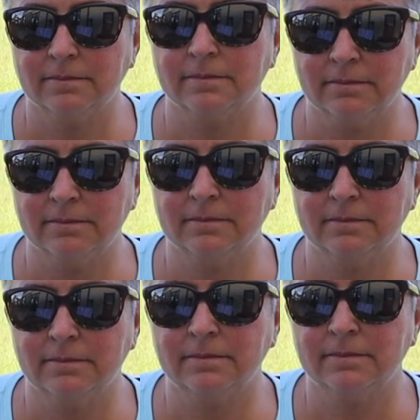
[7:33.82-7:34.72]

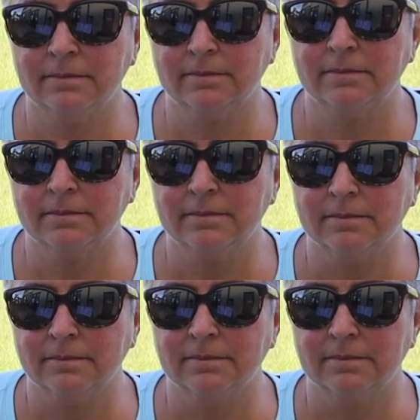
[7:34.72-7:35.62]

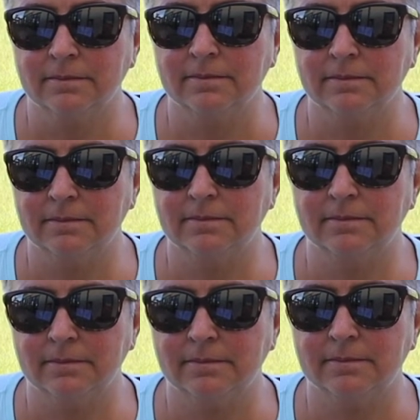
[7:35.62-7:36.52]

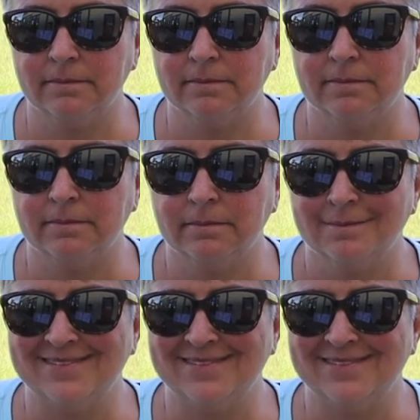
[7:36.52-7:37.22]
The person shown says nothing.